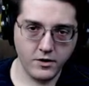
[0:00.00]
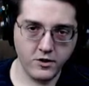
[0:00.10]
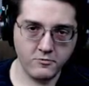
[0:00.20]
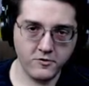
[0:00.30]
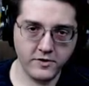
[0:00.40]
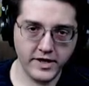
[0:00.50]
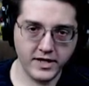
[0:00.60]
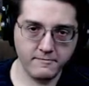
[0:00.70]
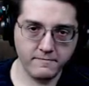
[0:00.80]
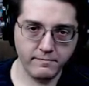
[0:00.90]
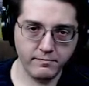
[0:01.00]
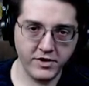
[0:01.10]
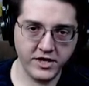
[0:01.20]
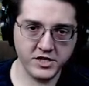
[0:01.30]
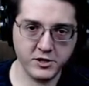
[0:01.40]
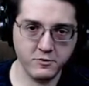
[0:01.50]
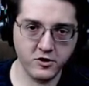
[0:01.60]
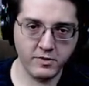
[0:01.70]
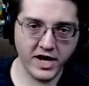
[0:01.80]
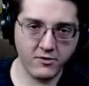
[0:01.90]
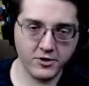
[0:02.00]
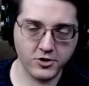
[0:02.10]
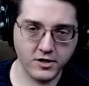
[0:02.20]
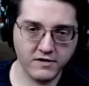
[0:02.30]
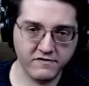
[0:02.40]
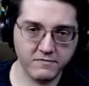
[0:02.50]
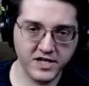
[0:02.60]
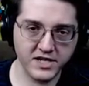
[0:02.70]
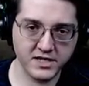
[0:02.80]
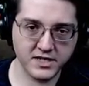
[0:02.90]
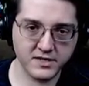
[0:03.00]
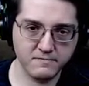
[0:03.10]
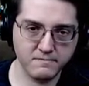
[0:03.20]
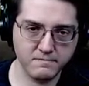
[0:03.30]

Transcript: Oh boy. Bunch more power draw from this.